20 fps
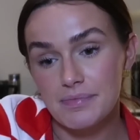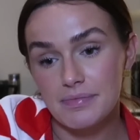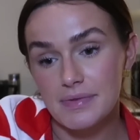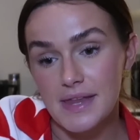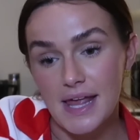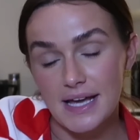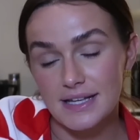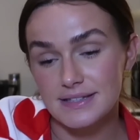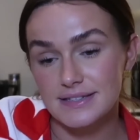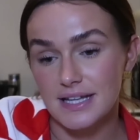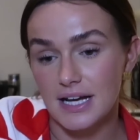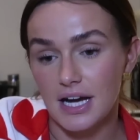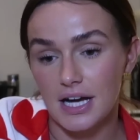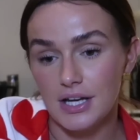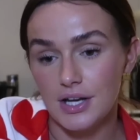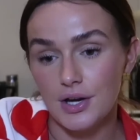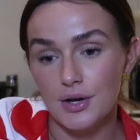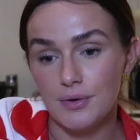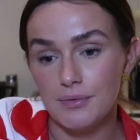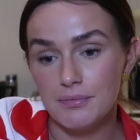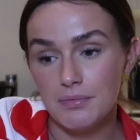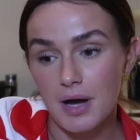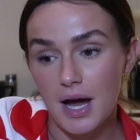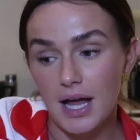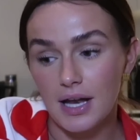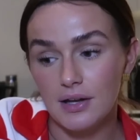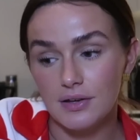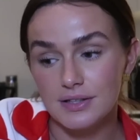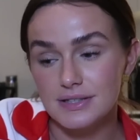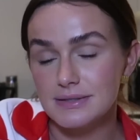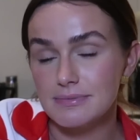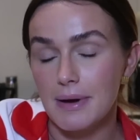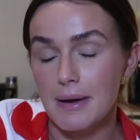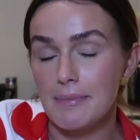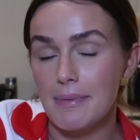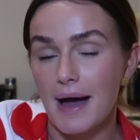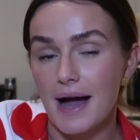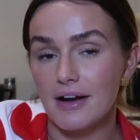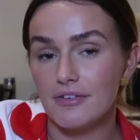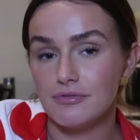Next thing I know, I looked in
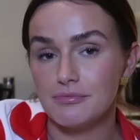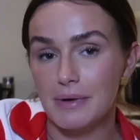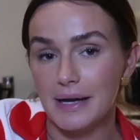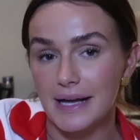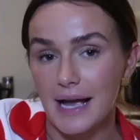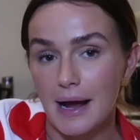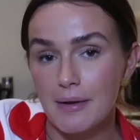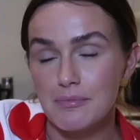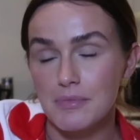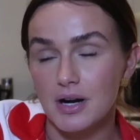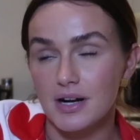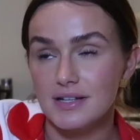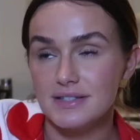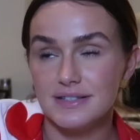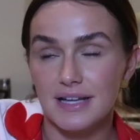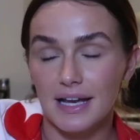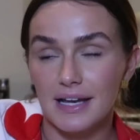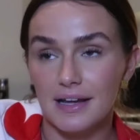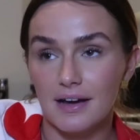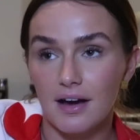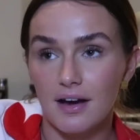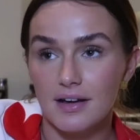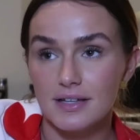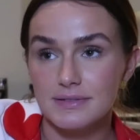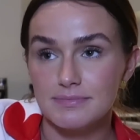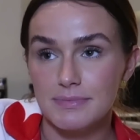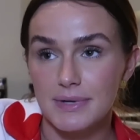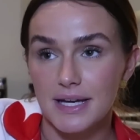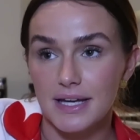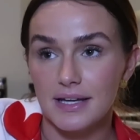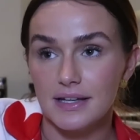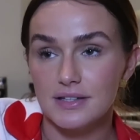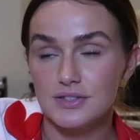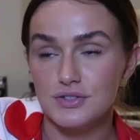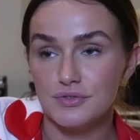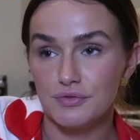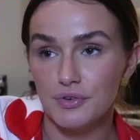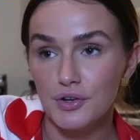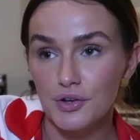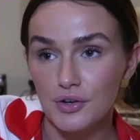my bag for my camera, because Zelia asked me
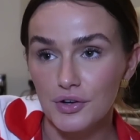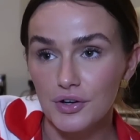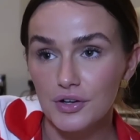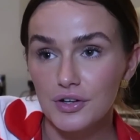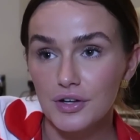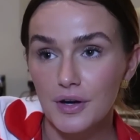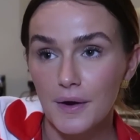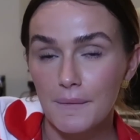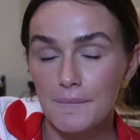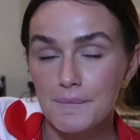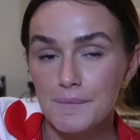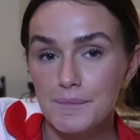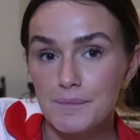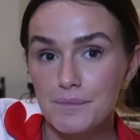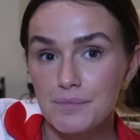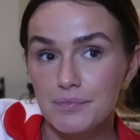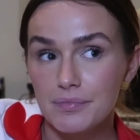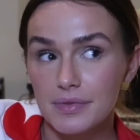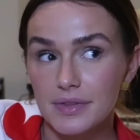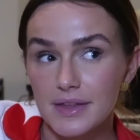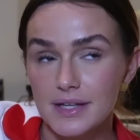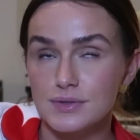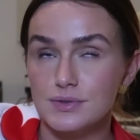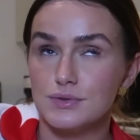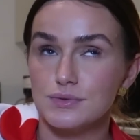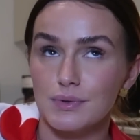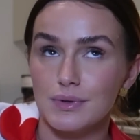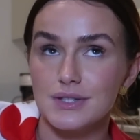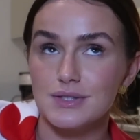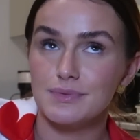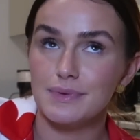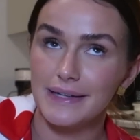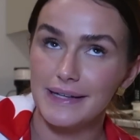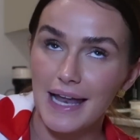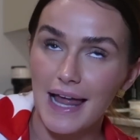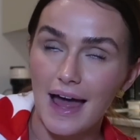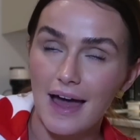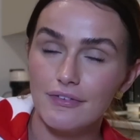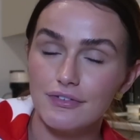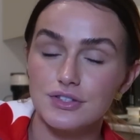to vlog. This was once we'd
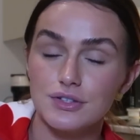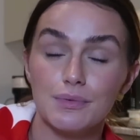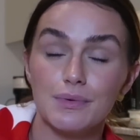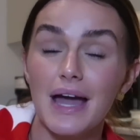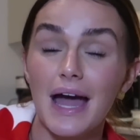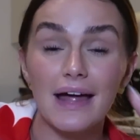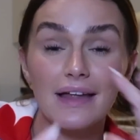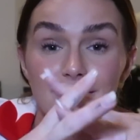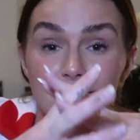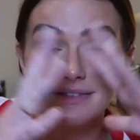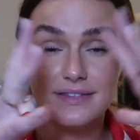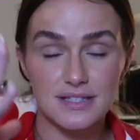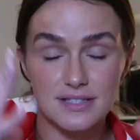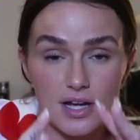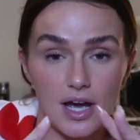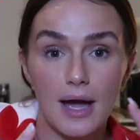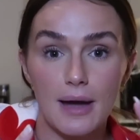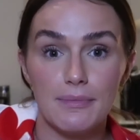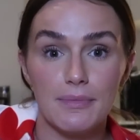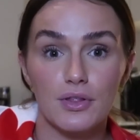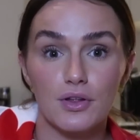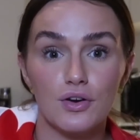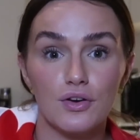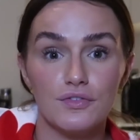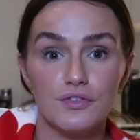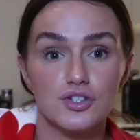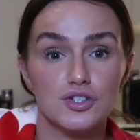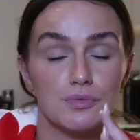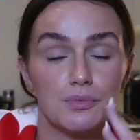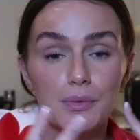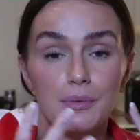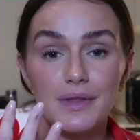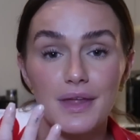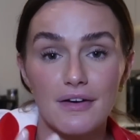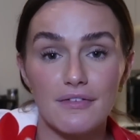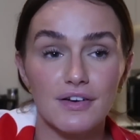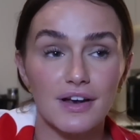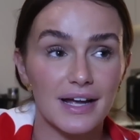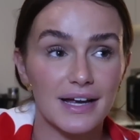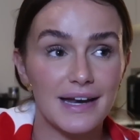left, so we had the time at the coffee shop. We were
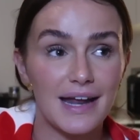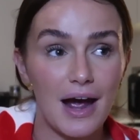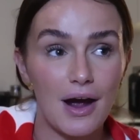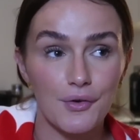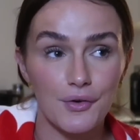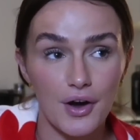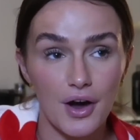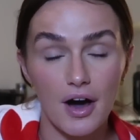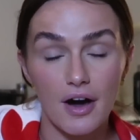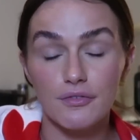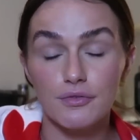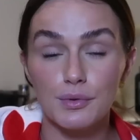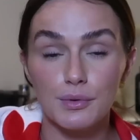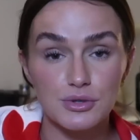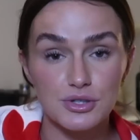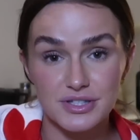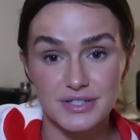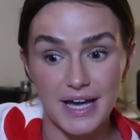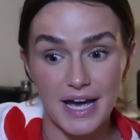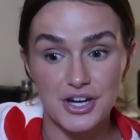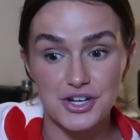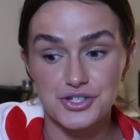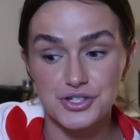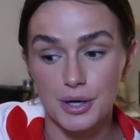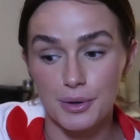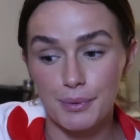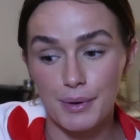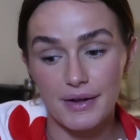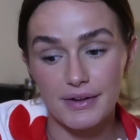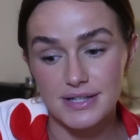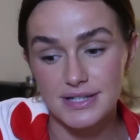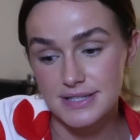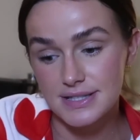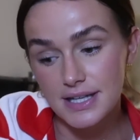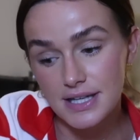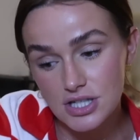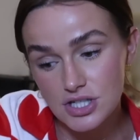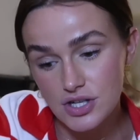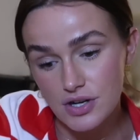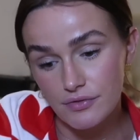there for like an hour and a half. We were just catching up. We hadn't
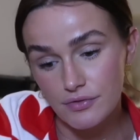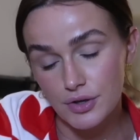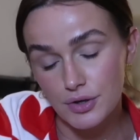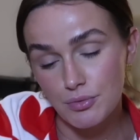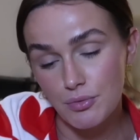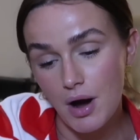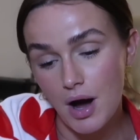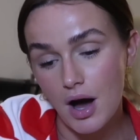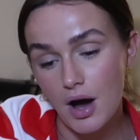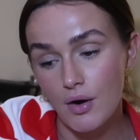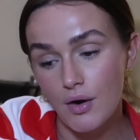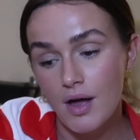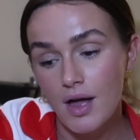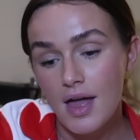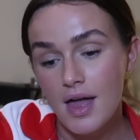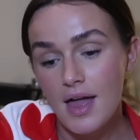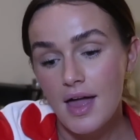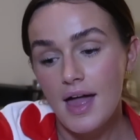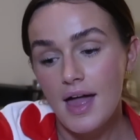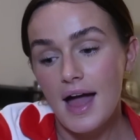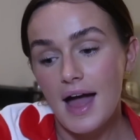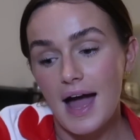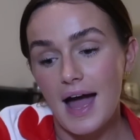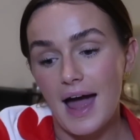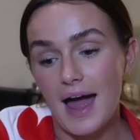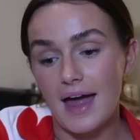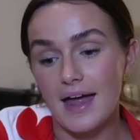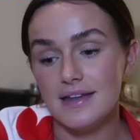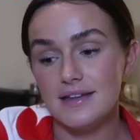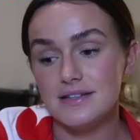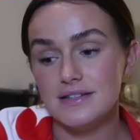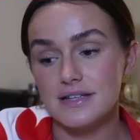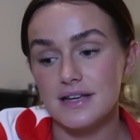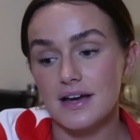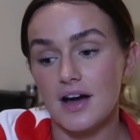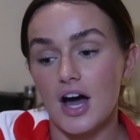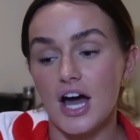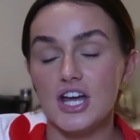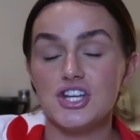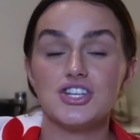seen each other in a while, and
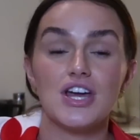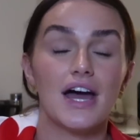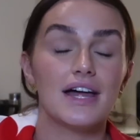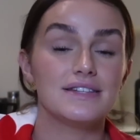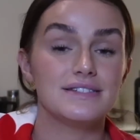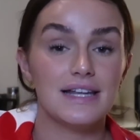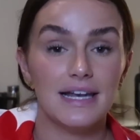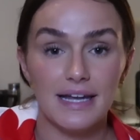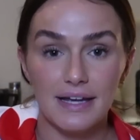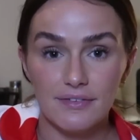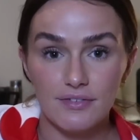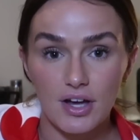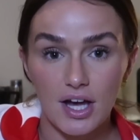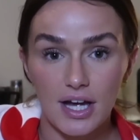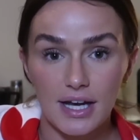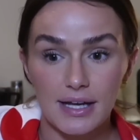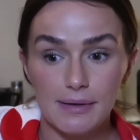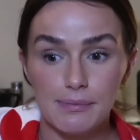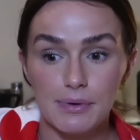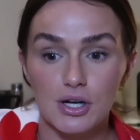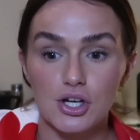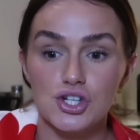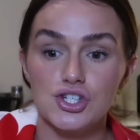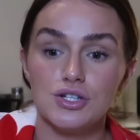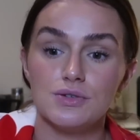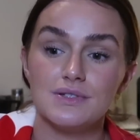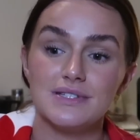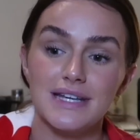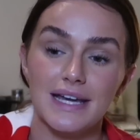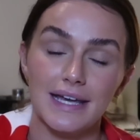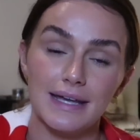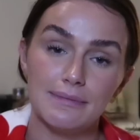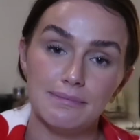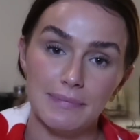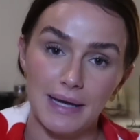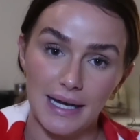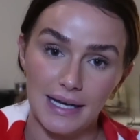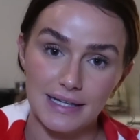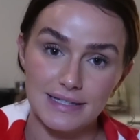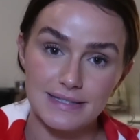Aisha had to leave early because she was
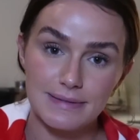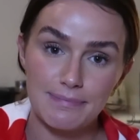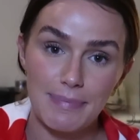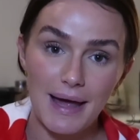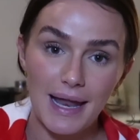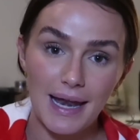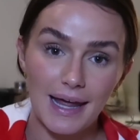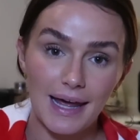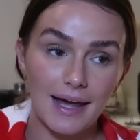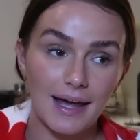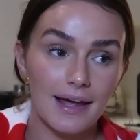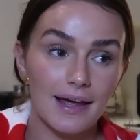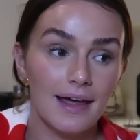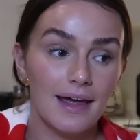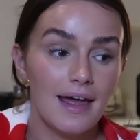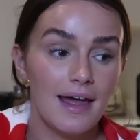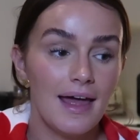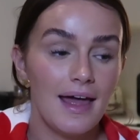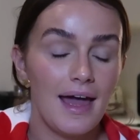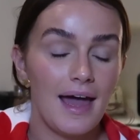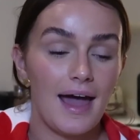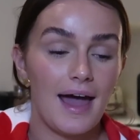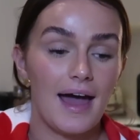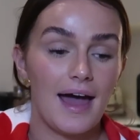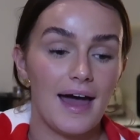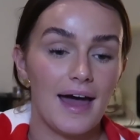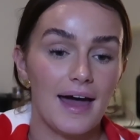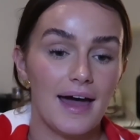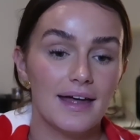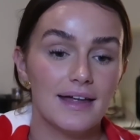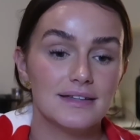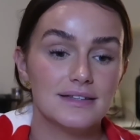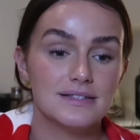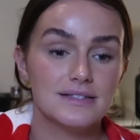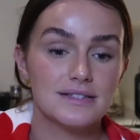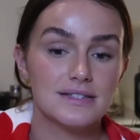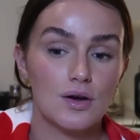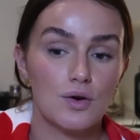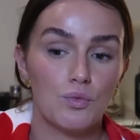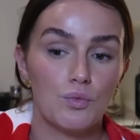taking Mila to ballet,
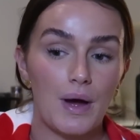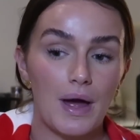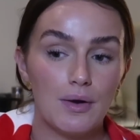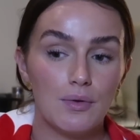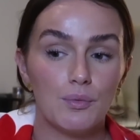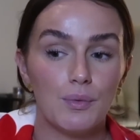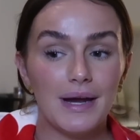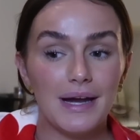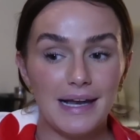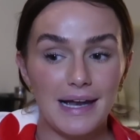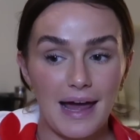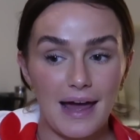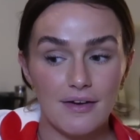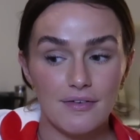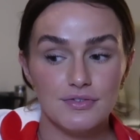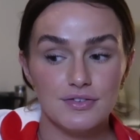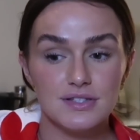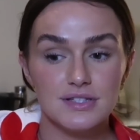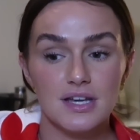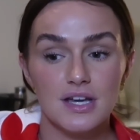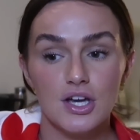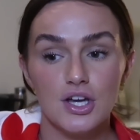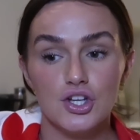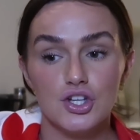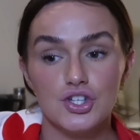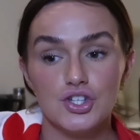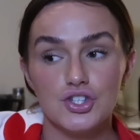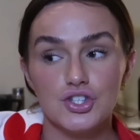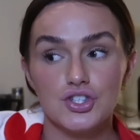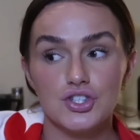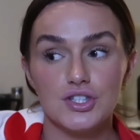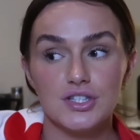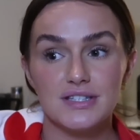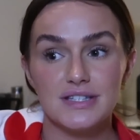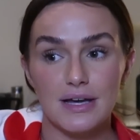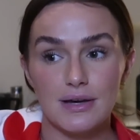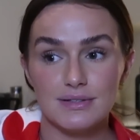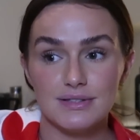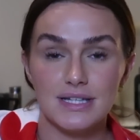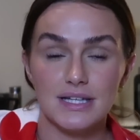And when we left,
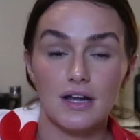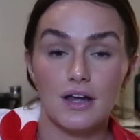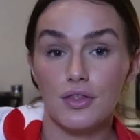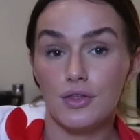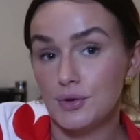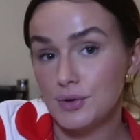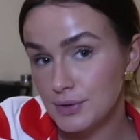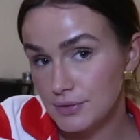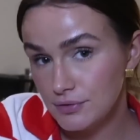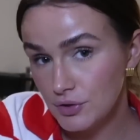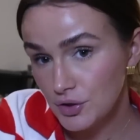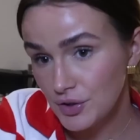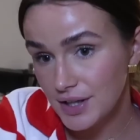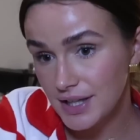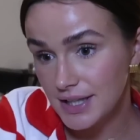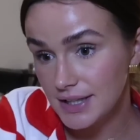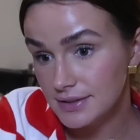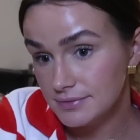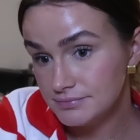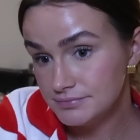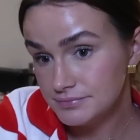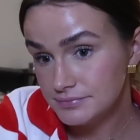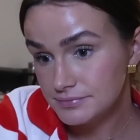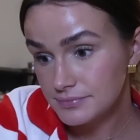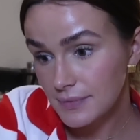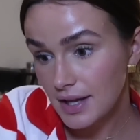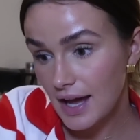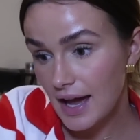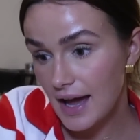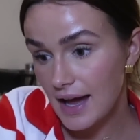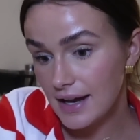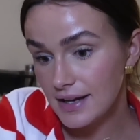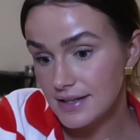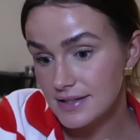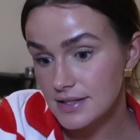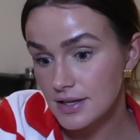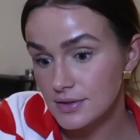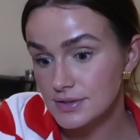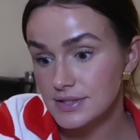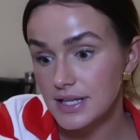Zell said, I thought you were vlogging.
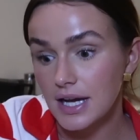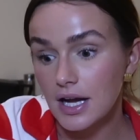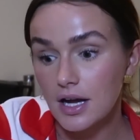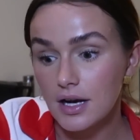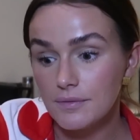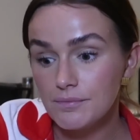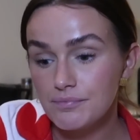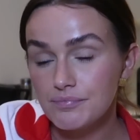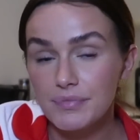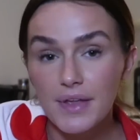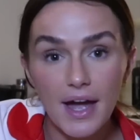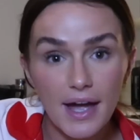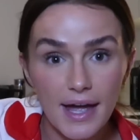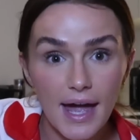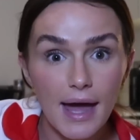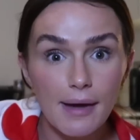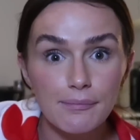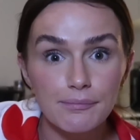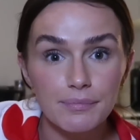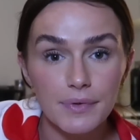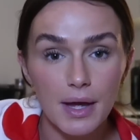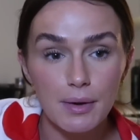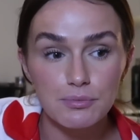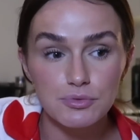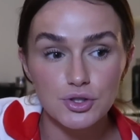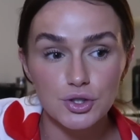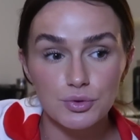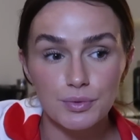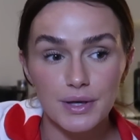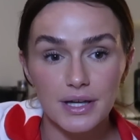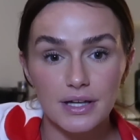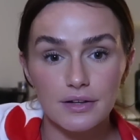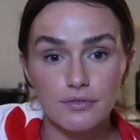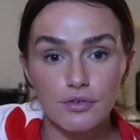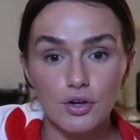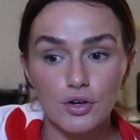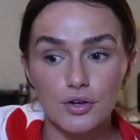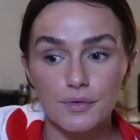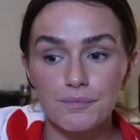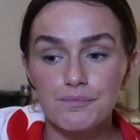And I was like, yeah, I am. I'm doing a weekly
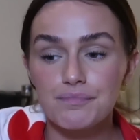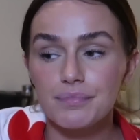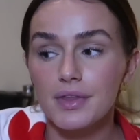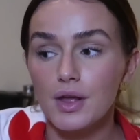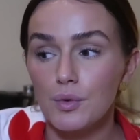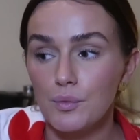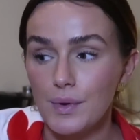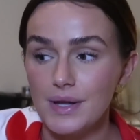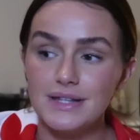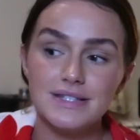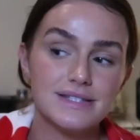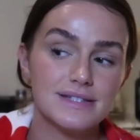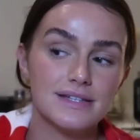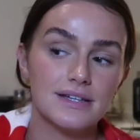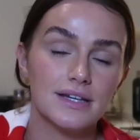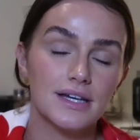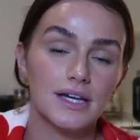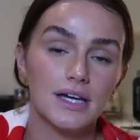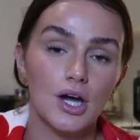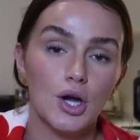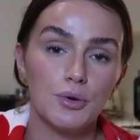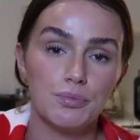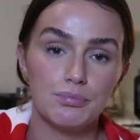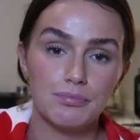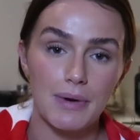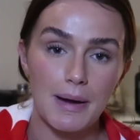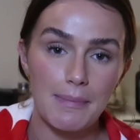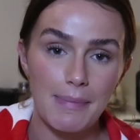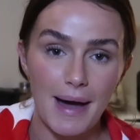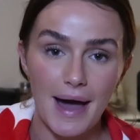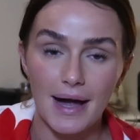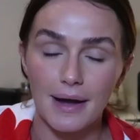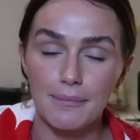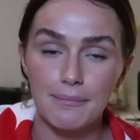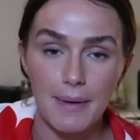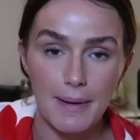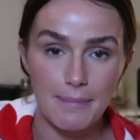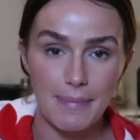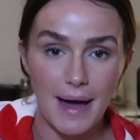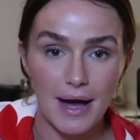vlog. Went to open my
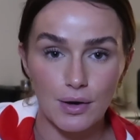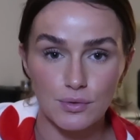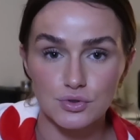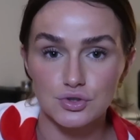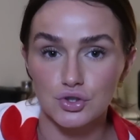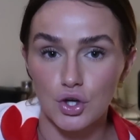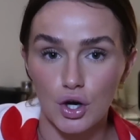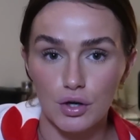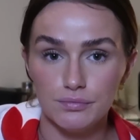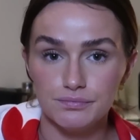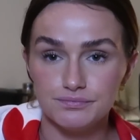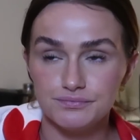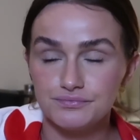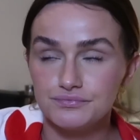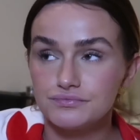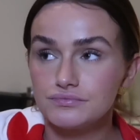bag was gone.